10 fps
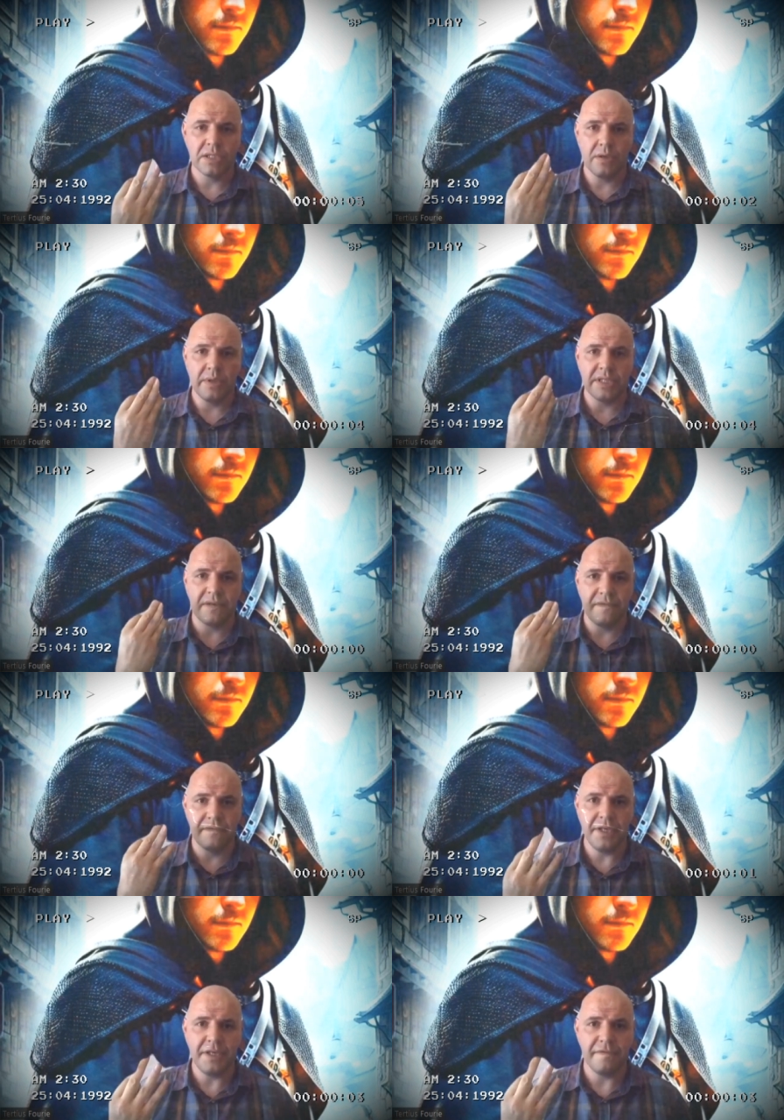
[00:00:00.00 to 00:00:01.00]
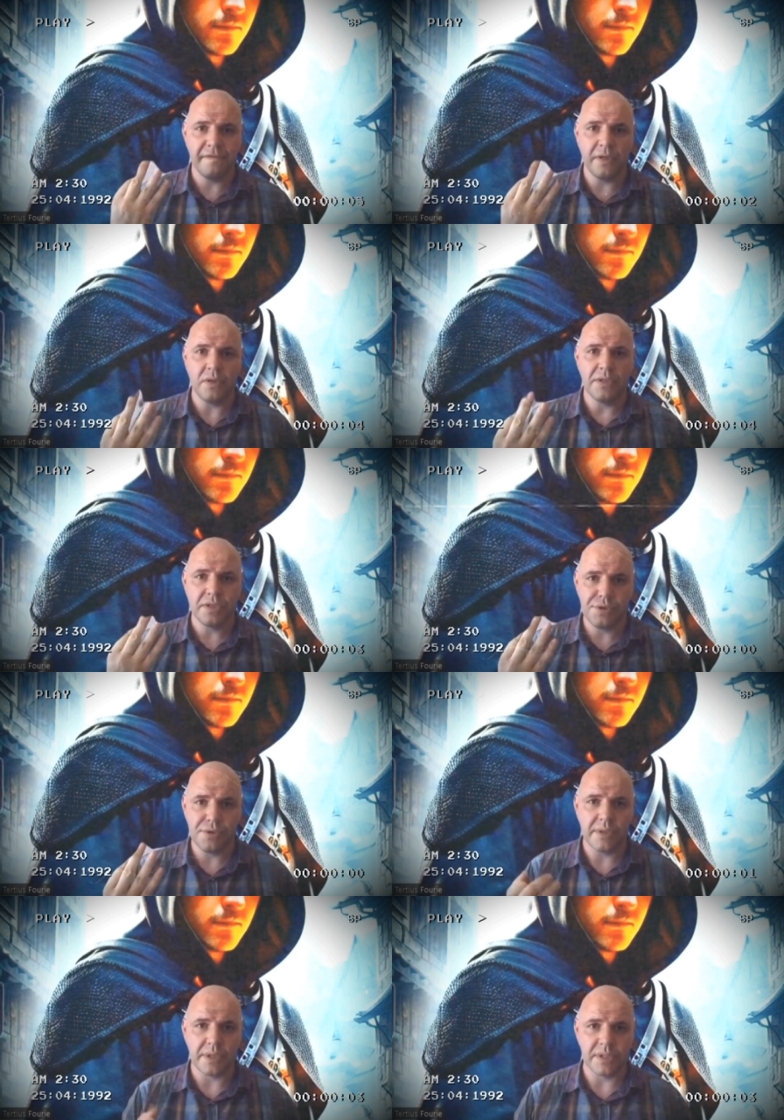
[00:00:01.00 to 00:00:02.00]
So it's a threefold
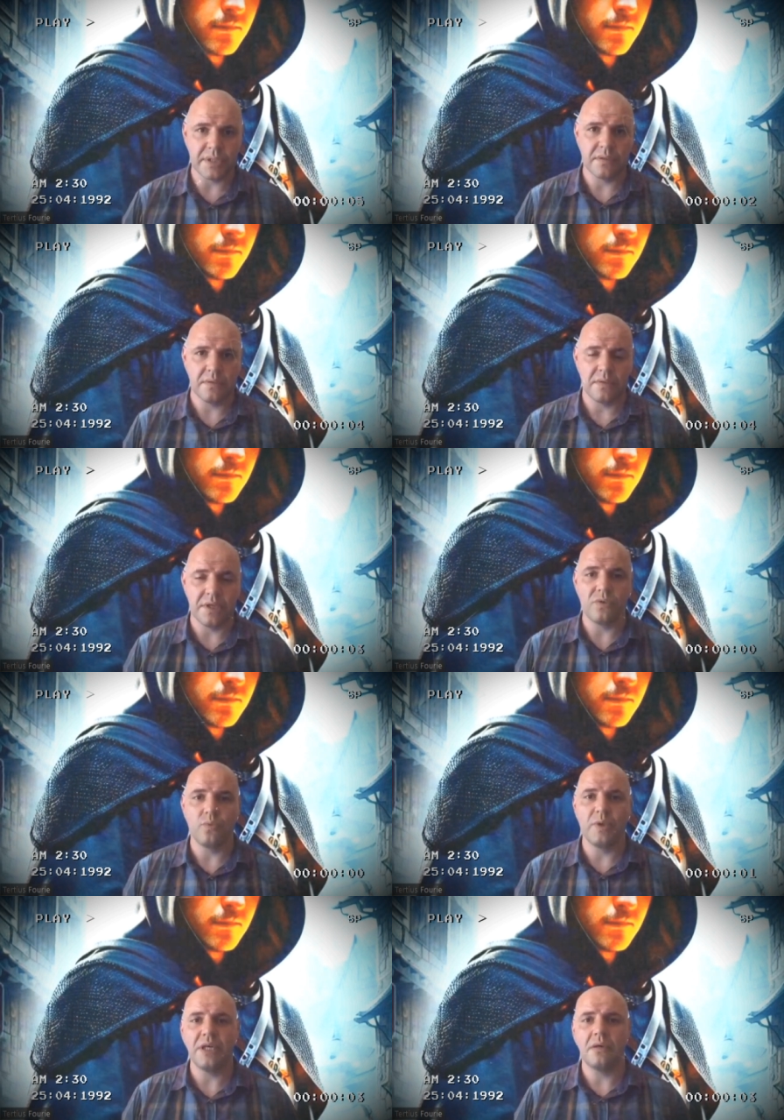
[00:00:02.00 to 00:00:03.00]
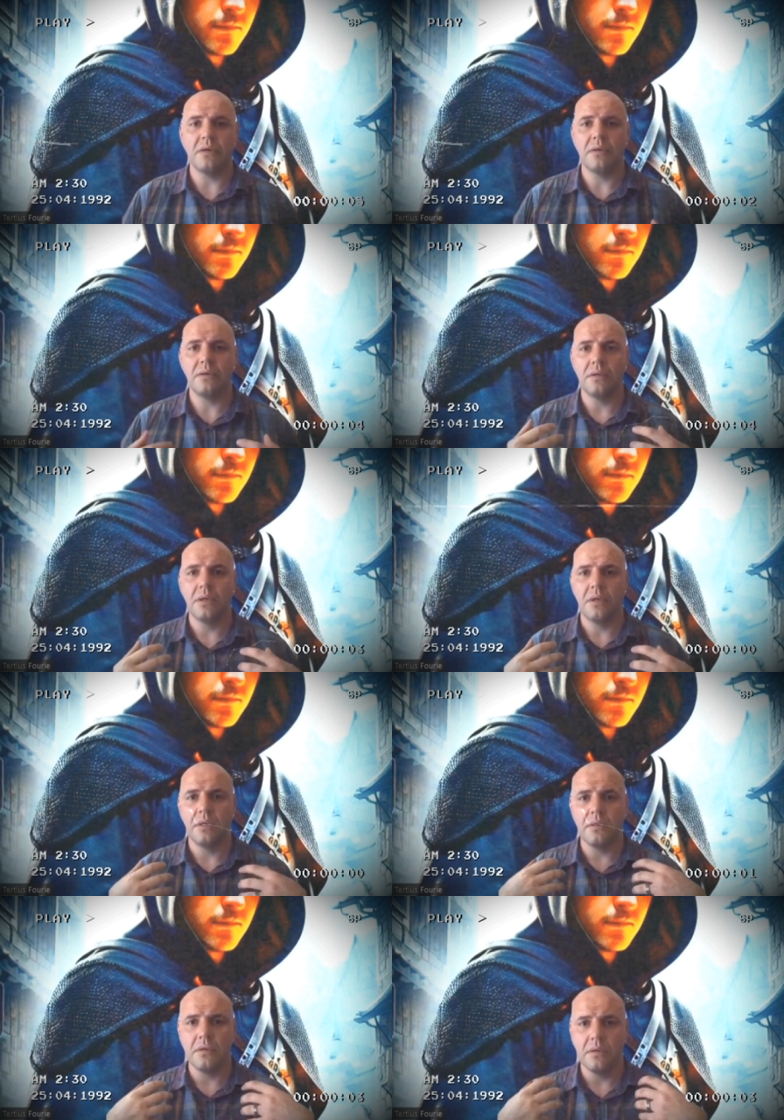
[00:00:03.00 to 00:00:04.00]
assurance that we are,
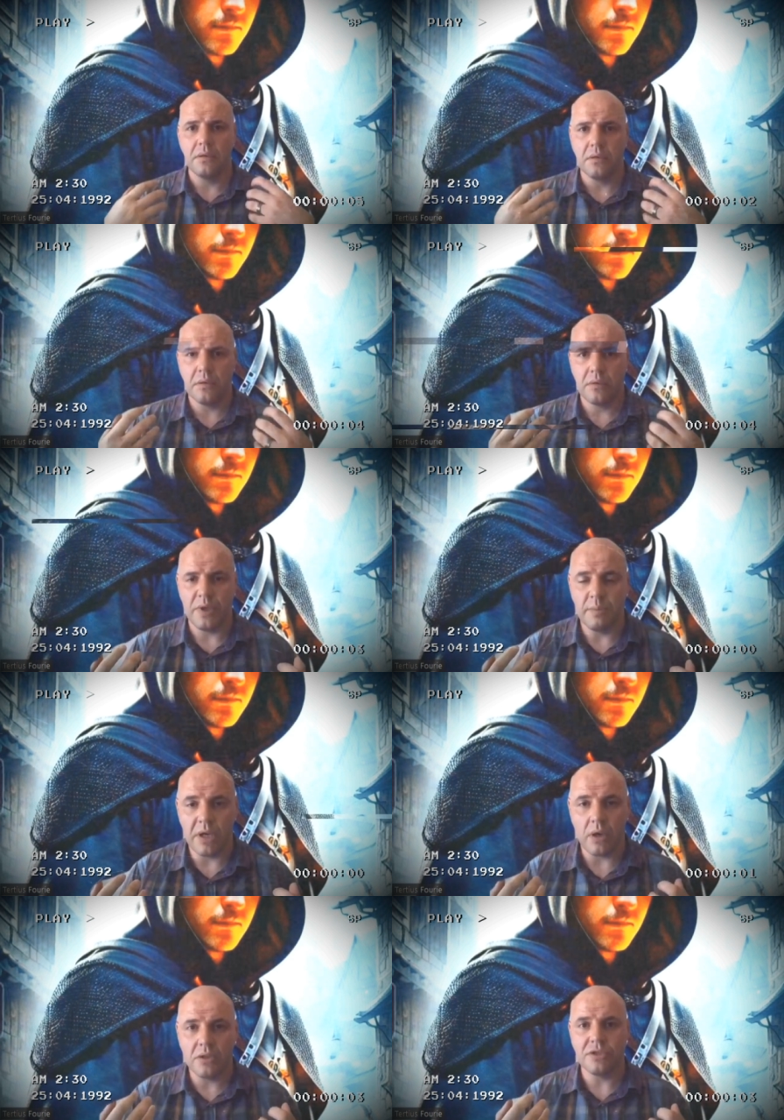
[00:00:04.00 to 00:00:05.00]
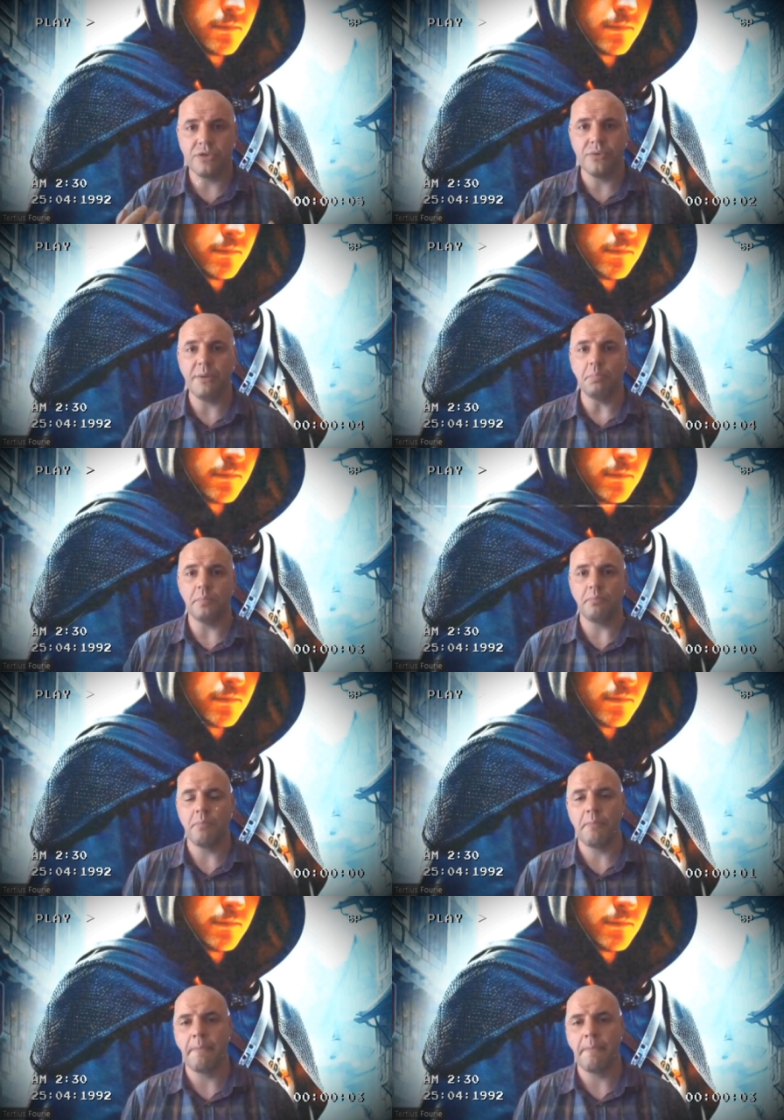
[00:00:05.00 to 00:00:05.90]
we belong to Him.